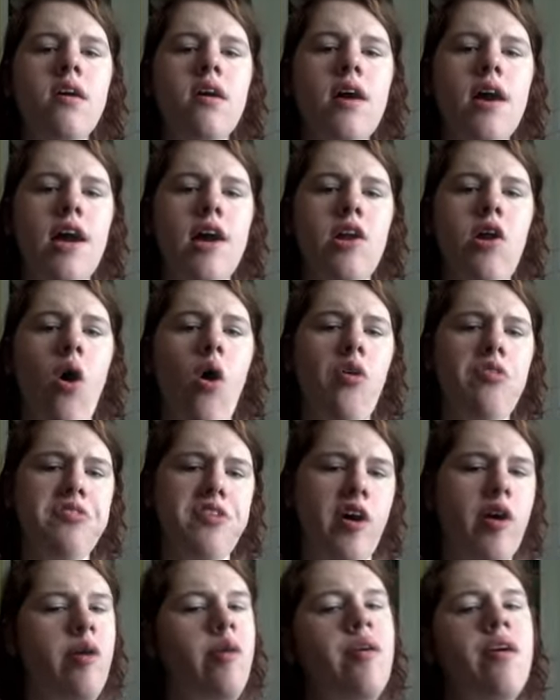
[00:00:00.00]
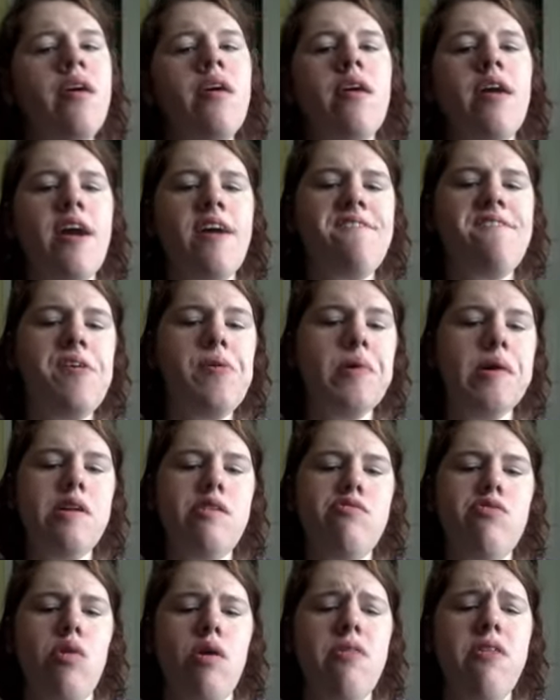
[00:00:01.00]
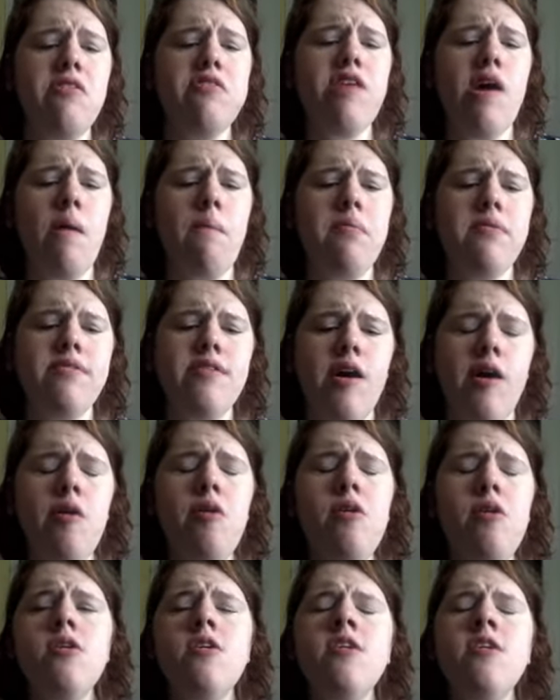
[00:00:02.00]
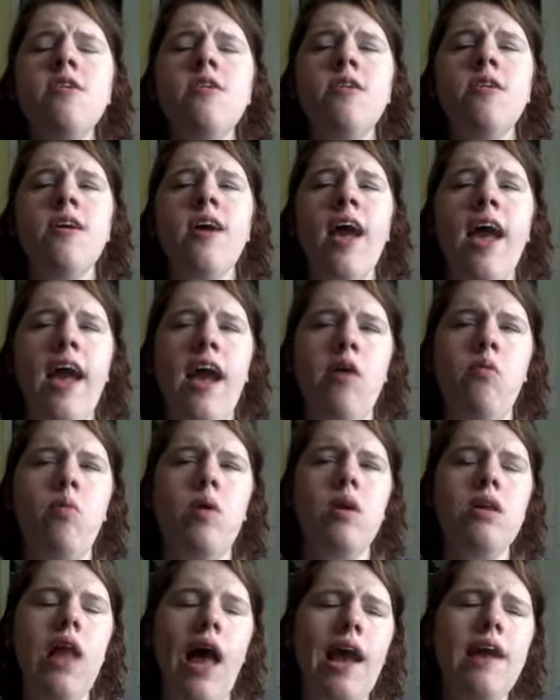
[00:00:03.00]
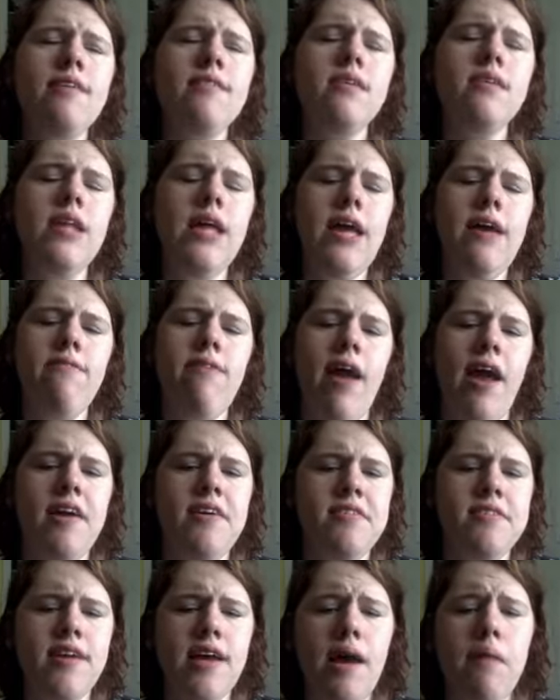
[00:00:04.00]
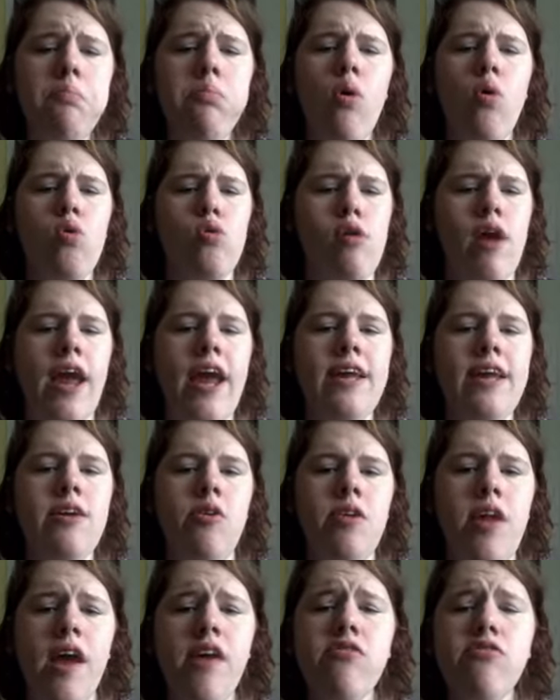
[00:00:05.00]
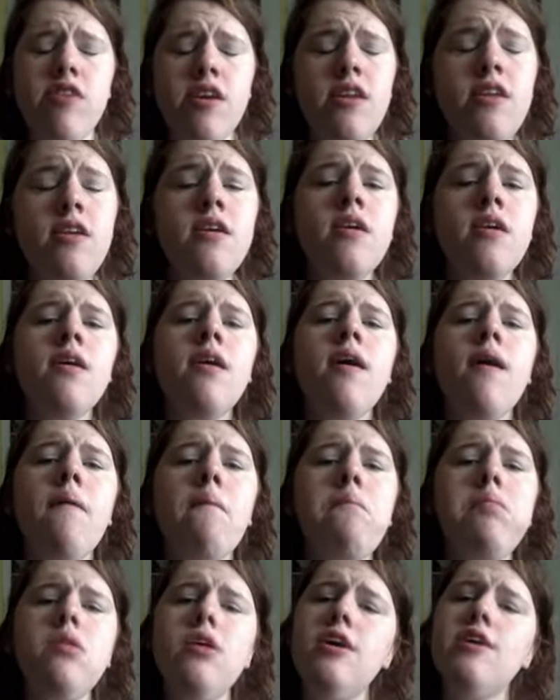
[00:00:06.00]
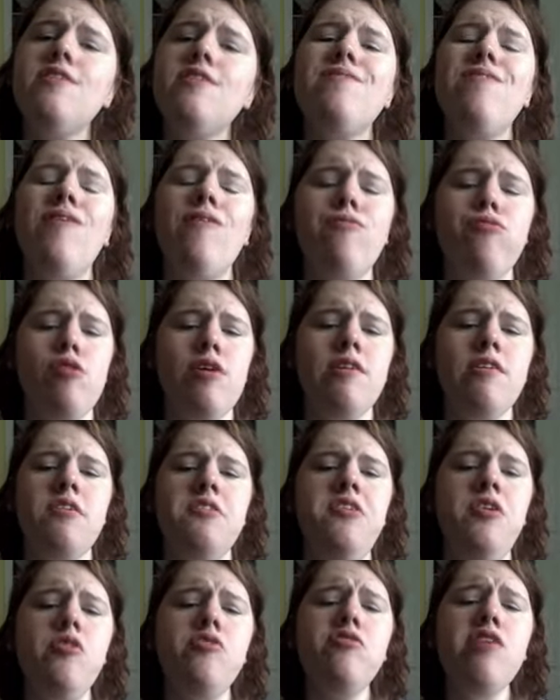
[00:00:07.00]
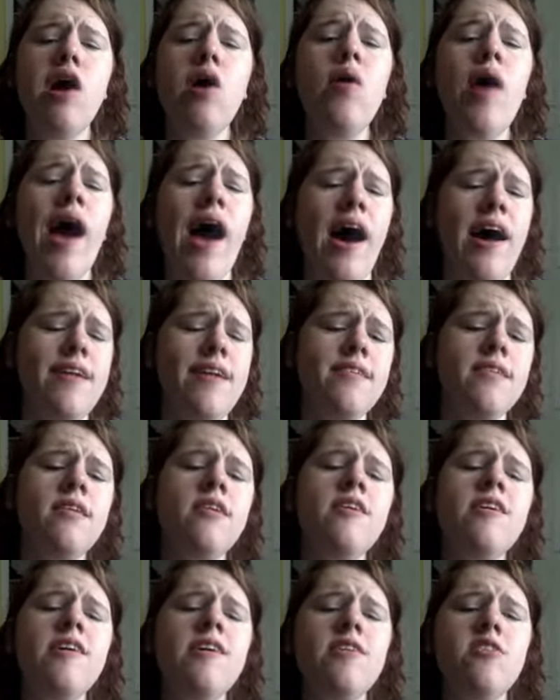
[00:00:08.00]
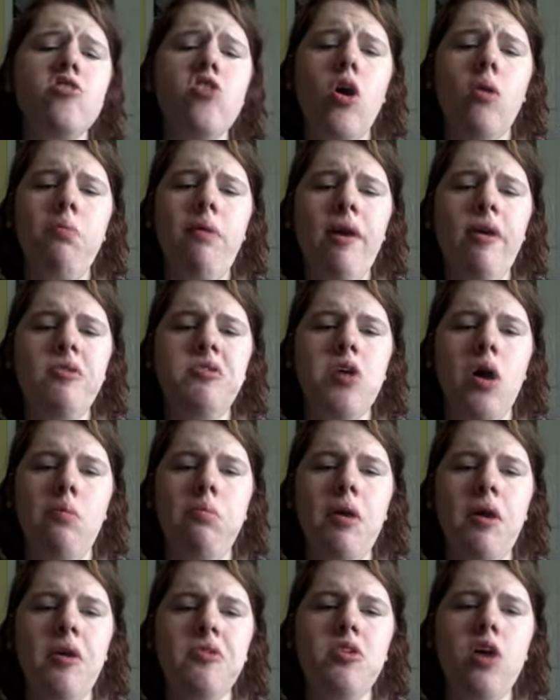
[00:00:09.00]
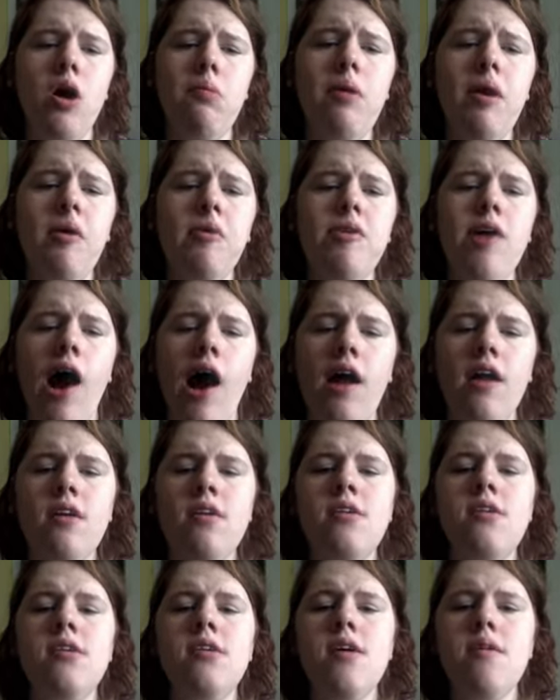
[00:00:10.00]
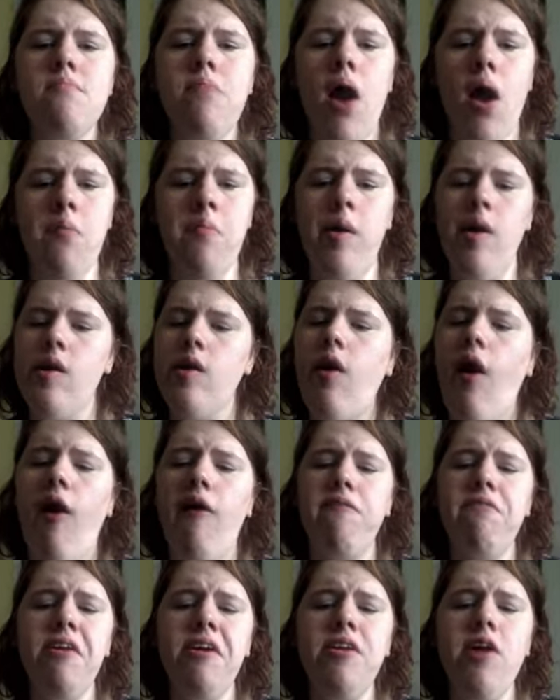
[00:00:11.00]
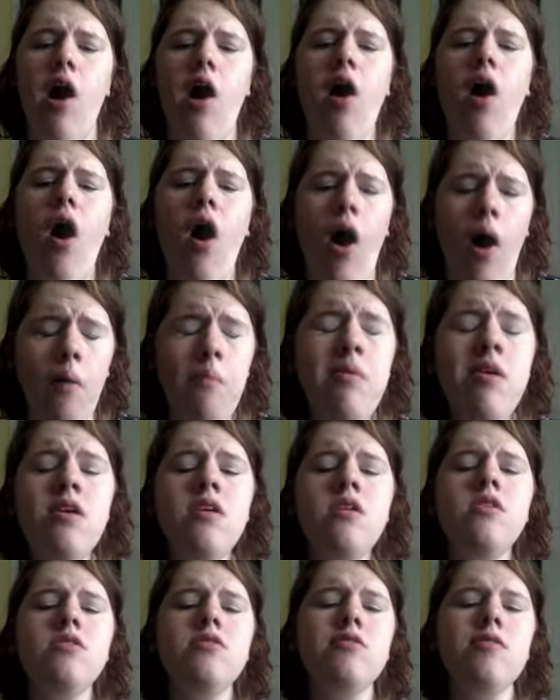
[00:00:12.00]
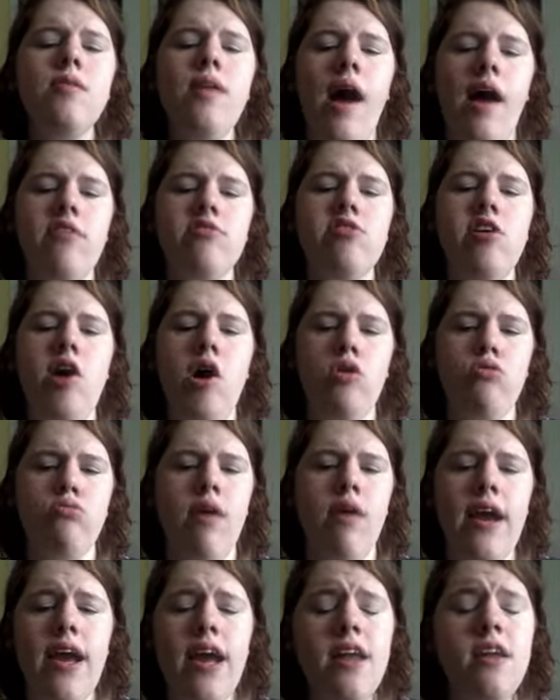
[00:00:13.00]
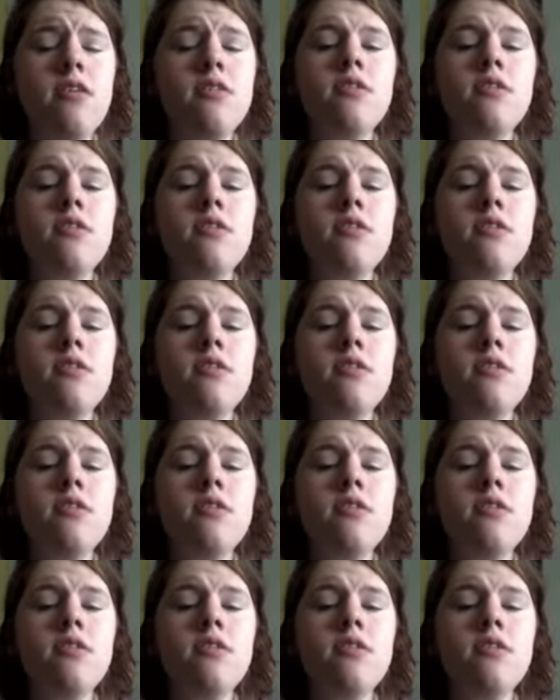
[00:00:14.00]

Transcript: And also, if you enjoy this episode, and would like to leave a tip or a donation, please feel free to do so at www.buymeacoffee.com slash goregan.